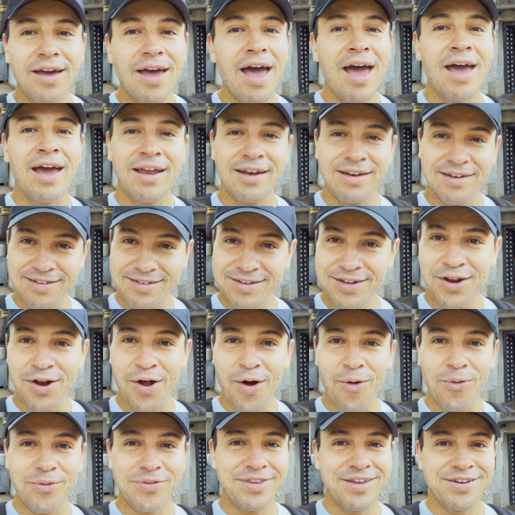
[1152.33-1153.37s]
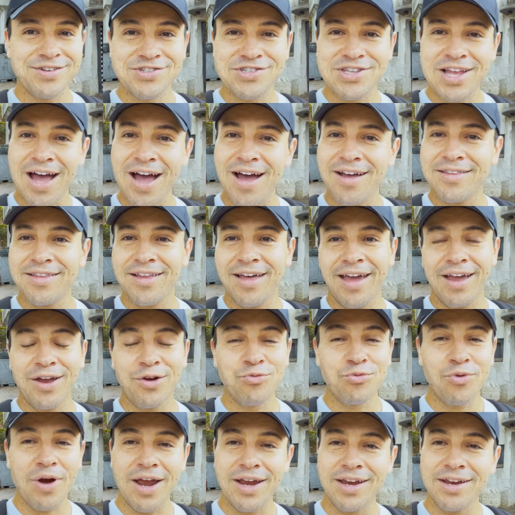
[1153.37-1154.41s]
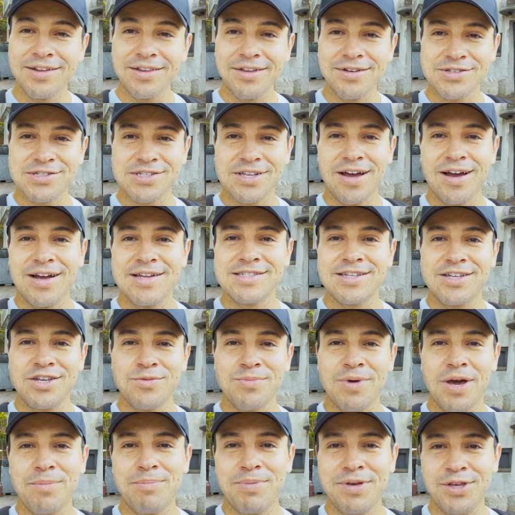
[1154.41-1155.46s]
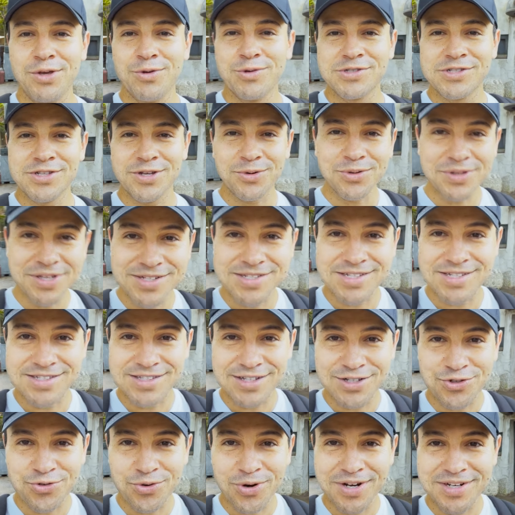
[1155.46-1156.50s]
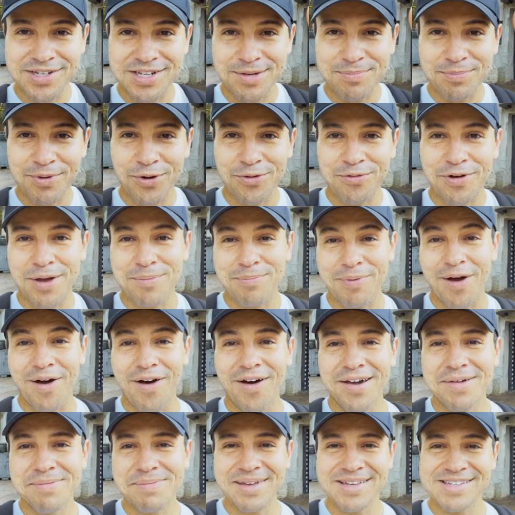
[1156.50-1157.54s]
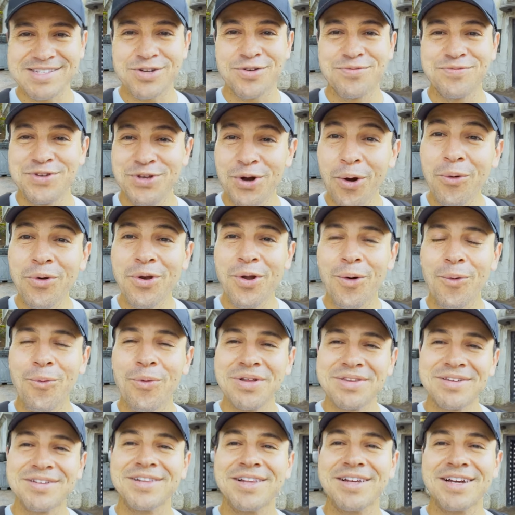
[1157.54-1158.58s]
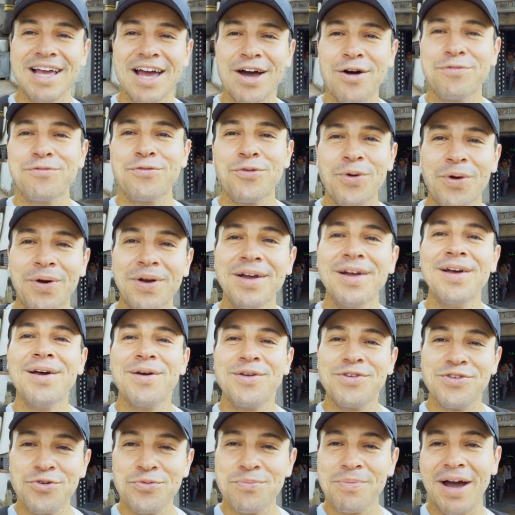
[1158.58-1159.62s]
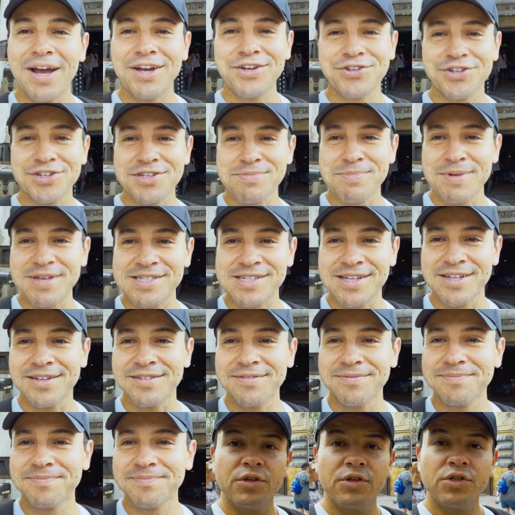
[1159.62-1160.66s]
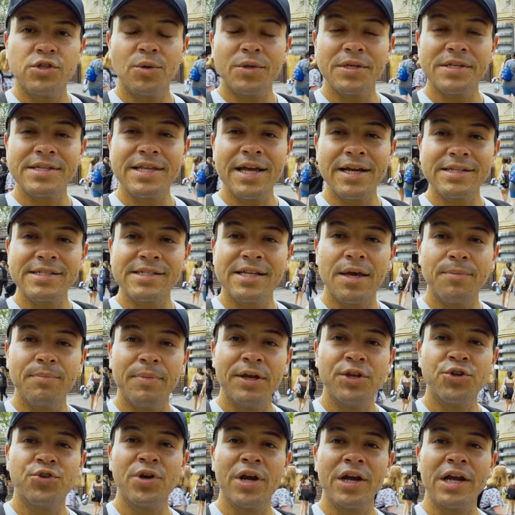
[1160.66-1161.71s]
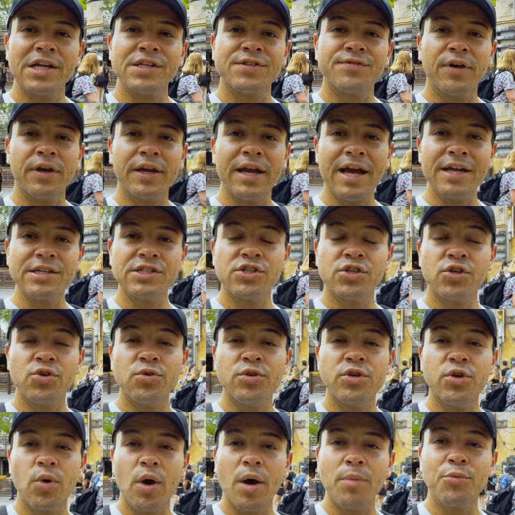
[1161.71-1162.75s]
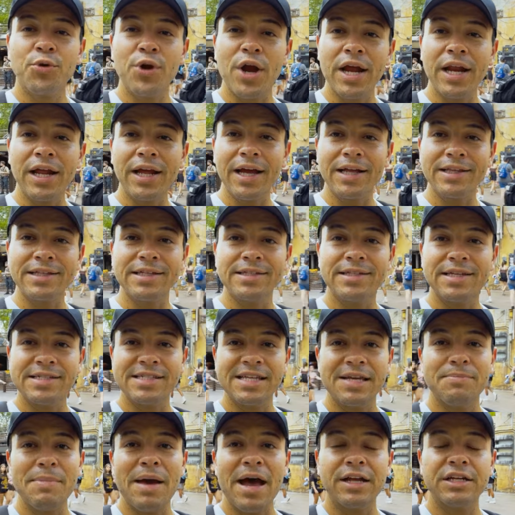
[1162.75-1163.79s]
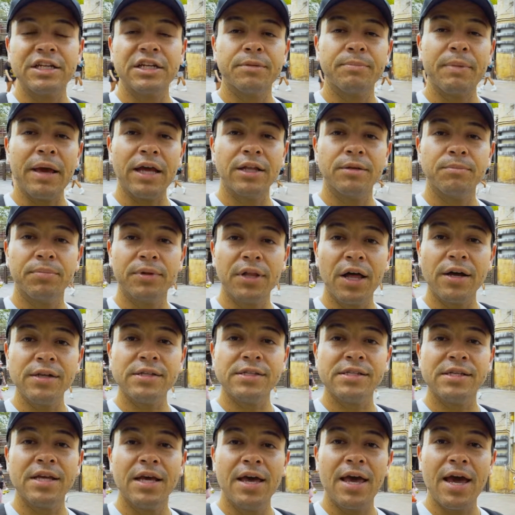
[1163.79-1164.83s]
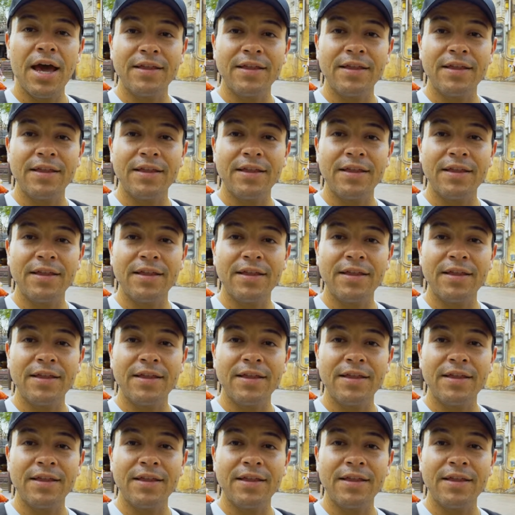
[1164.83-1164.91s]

And you know, there's not like regular signs that you might be used to. This is the droid depot right behind me. So if you don't know what to look out for, you might just miss it. So this next tip and trick is for guests who do upgrade and get the Disney Magic Band Plus.